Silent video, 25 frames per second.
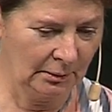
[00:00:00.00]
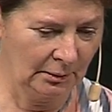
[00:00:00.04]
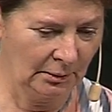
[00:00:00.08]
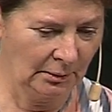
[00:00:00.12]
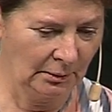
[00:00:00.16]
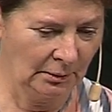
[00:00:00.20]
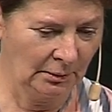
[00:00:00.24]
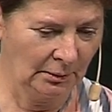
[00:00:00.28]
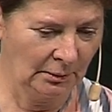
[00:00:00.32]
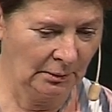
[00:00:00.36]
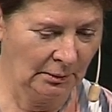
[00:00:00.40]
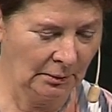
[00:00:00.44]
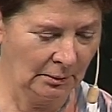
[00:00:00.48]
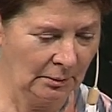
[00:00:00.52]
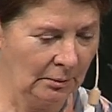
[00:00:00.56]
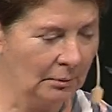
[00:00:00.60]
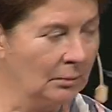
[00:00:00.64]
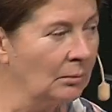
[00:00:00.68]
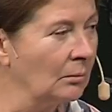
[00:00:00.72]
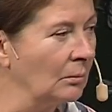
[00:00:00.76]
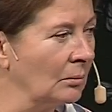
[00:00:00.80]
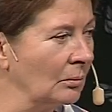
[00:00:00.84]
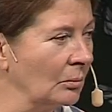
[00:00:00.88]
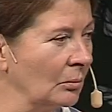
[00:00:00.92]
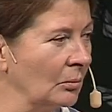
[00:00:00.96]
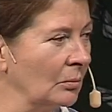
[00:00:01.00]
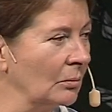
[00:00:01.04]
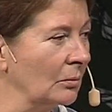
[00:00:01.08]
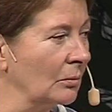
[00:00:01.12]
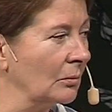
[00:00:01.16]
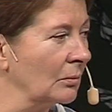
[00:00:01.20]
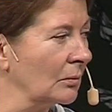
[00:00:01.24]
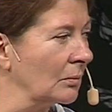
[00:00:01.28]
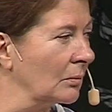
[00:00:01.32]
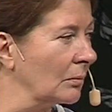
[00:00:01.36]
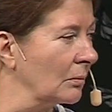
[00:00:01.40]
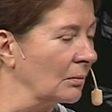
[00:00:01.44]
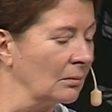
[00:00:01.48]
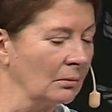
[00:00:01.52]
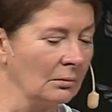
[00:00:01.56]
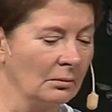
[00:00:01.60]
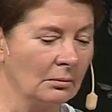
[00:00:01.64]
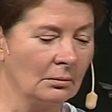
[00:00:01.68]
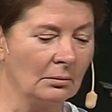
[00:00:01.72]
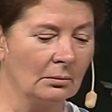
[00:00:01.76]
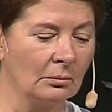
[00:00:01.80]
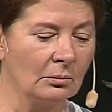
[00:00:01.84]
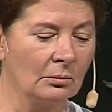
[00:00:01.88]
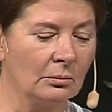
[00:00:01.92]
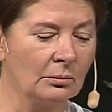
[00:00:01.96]

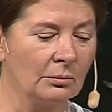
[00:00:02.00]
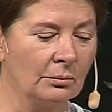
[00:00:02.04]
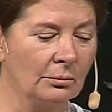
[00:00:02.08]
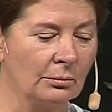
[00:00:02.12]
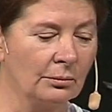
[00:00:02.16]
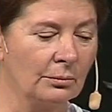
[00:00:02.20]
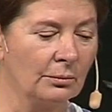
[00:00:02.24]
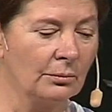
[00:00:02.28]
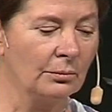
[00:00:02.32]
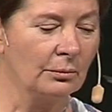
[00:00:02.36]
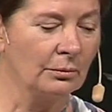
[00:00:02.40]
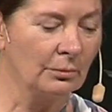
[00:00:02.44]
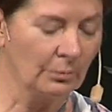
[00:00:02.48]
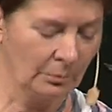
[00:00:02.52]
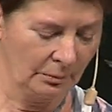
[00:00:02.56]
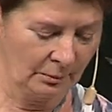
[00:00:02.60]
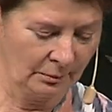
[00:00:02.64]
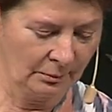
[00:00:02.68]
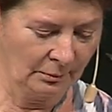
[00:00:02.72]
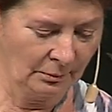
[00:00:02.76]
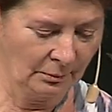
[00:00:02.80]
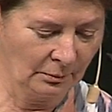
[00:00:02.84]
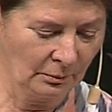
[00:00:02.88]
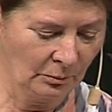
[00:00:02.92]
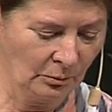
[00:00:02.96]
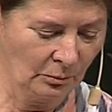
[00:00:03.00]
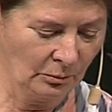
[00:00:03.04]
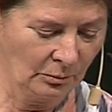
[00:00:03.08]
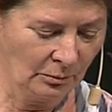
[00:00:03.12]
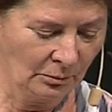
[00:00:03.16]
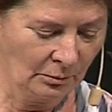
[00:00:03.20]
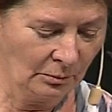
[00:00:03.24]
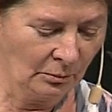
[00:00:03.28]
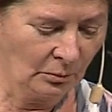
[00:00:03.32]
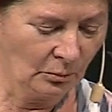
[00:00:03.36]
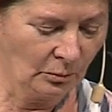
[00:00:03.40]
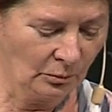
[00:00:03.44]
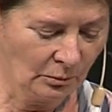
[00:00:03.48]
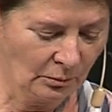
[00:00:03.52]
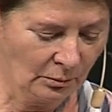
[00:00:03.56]
Nothing is said.